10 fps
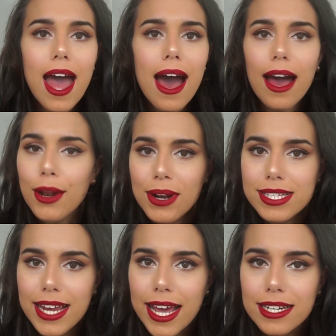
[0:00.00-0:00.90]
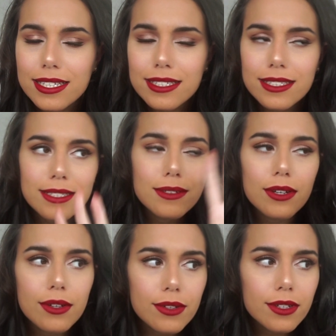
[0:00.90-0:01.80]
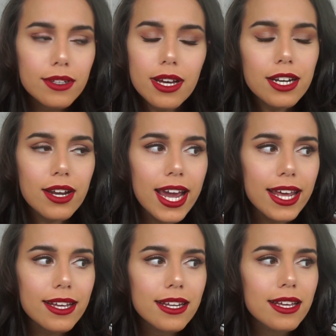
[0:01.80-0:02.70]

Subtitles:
I don't understand. I don't get it.